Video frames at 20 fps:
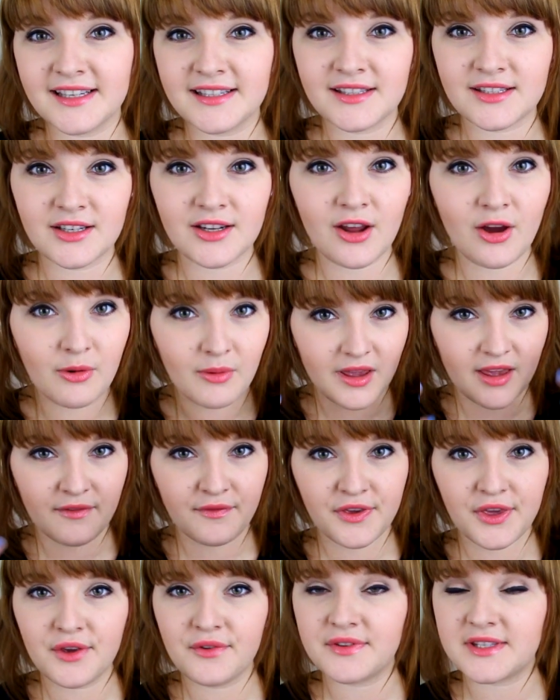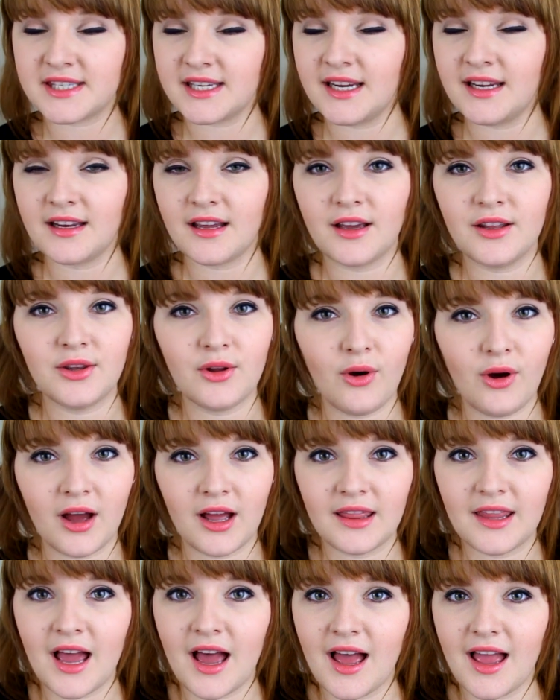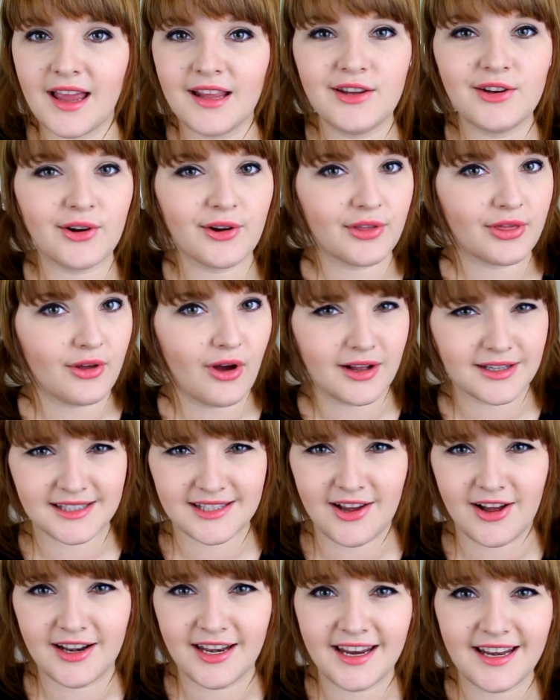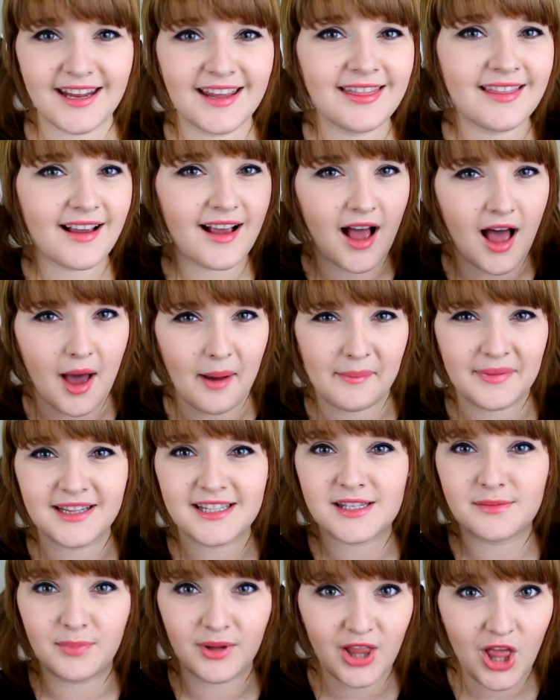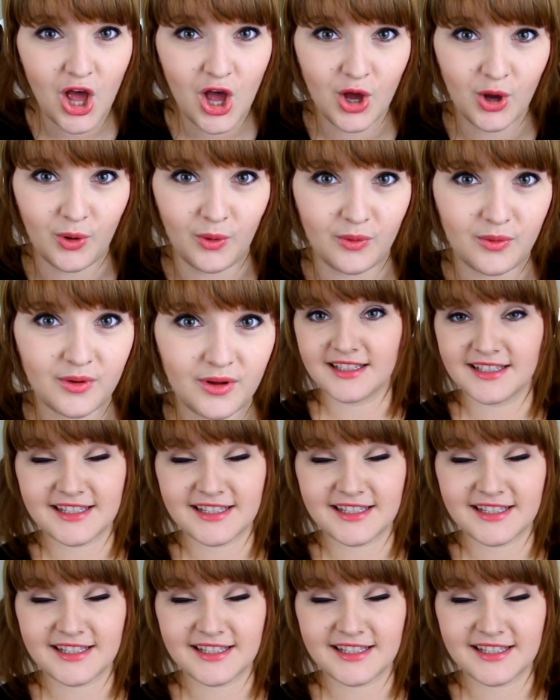Sista know if you've seen Anohana and your thoughts on it in the comments below.